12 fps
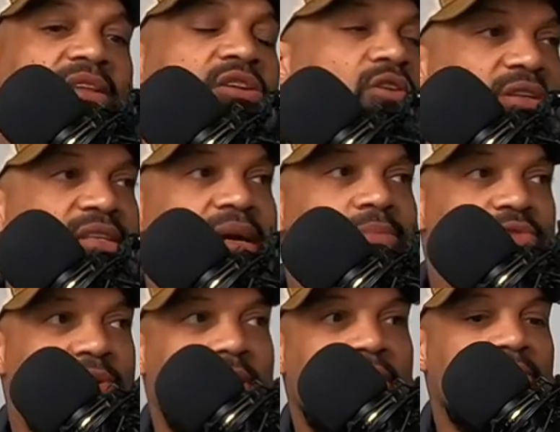New York Times
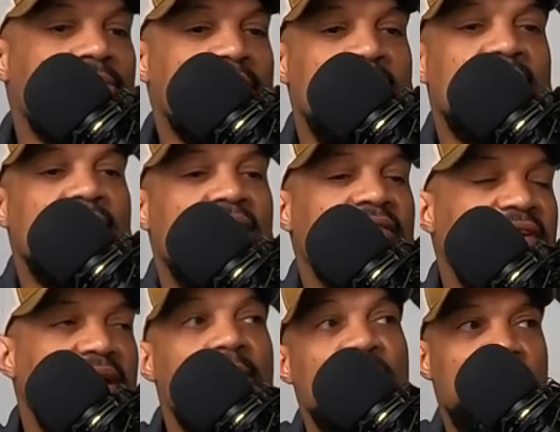wrote an article on
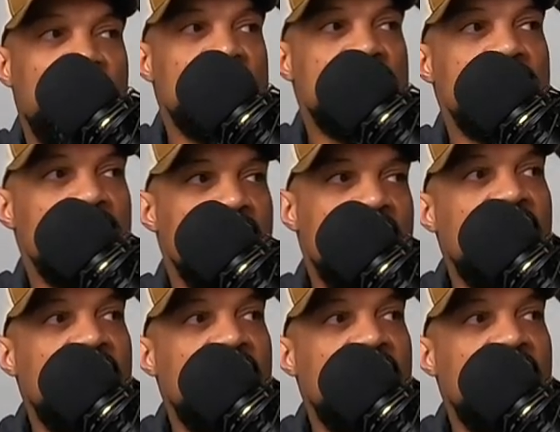coffee gummy bears, yeah.